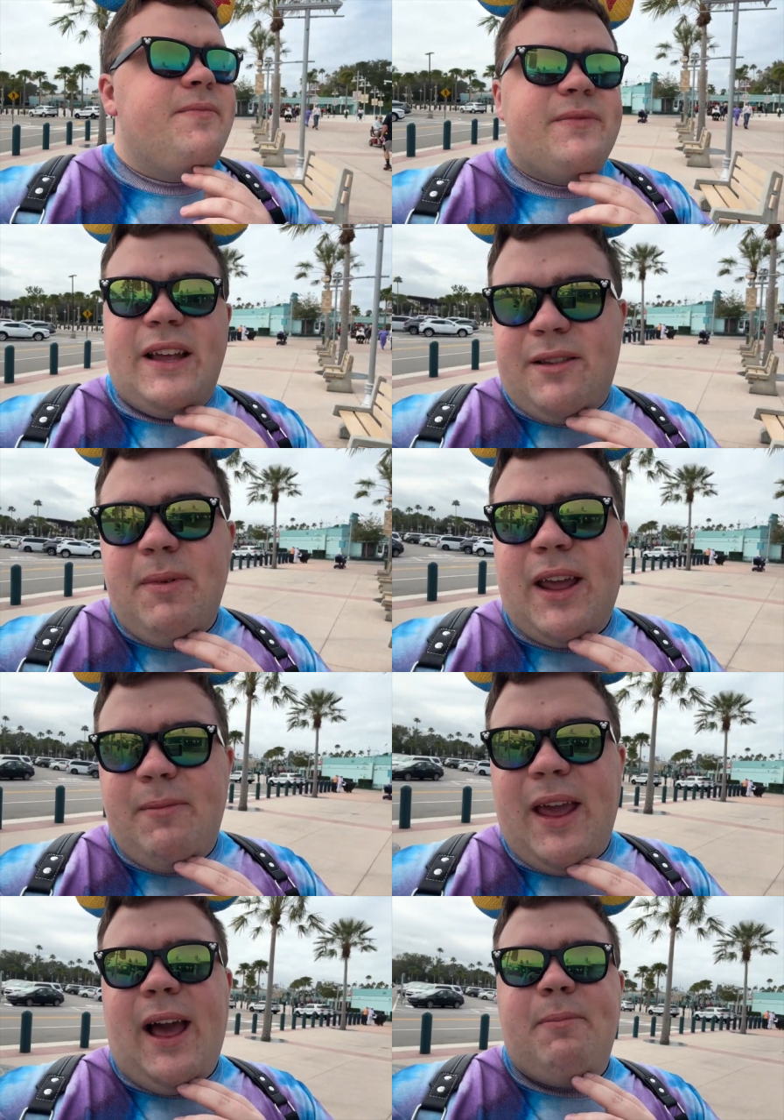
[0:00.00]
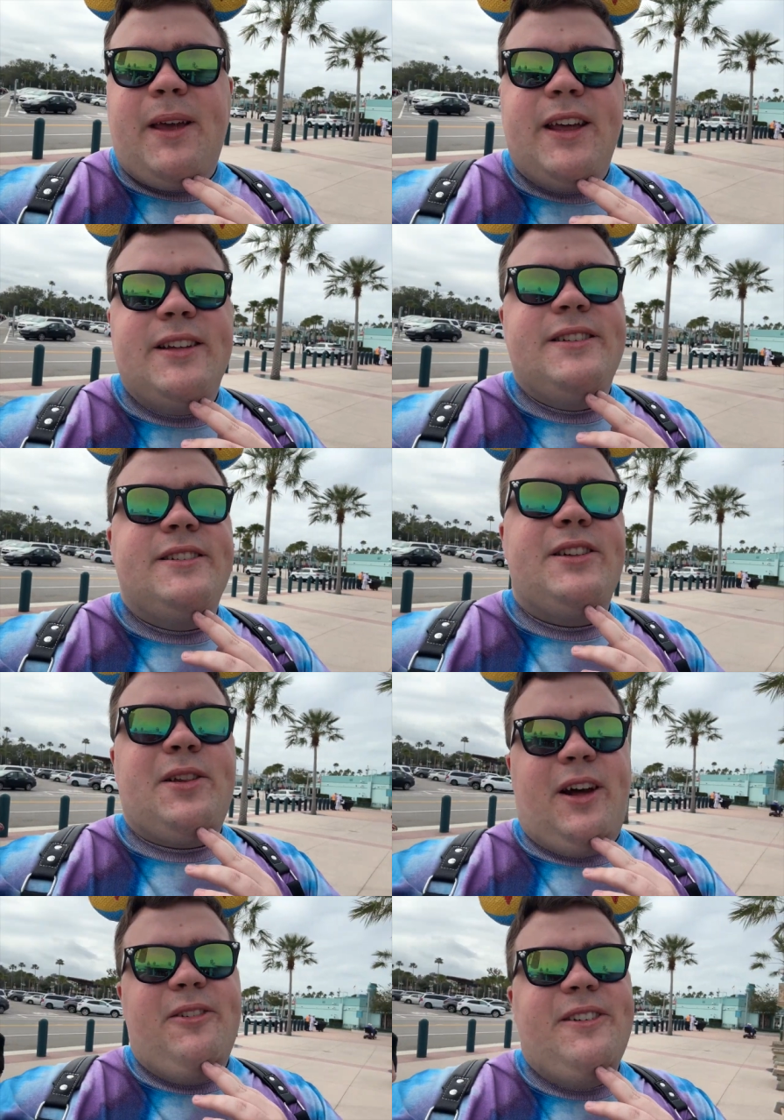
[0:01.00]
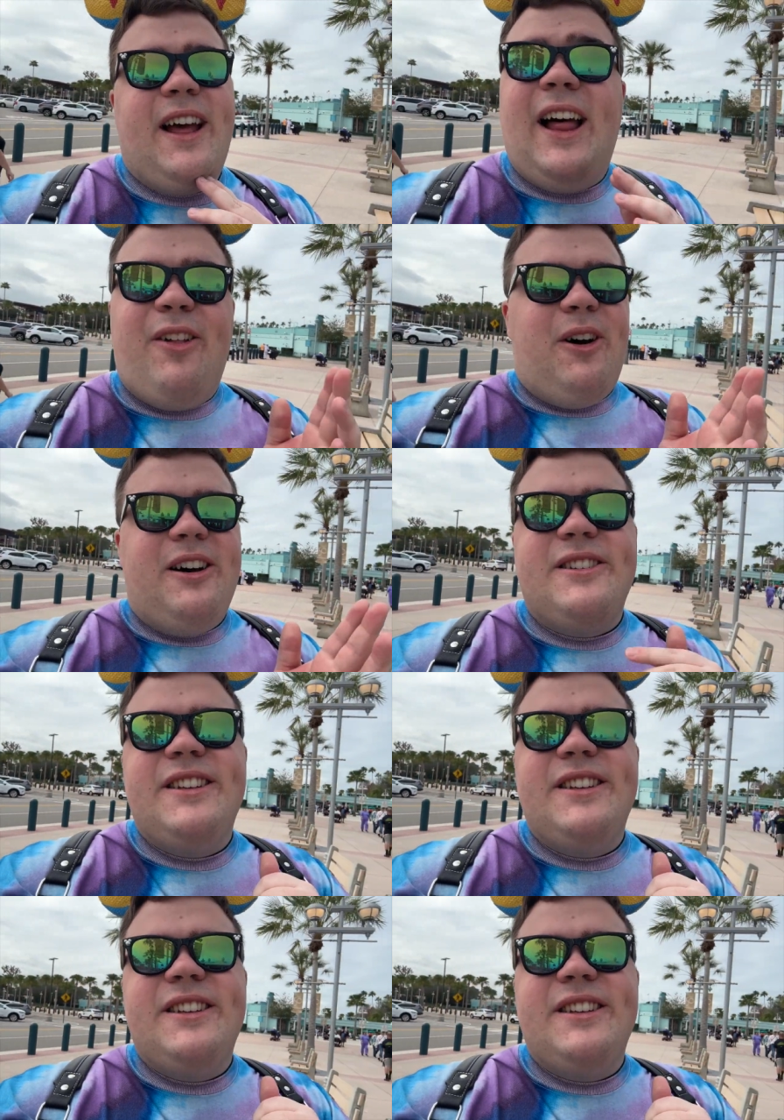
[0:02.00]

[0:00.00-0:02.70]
That's making me happy. So, LOL.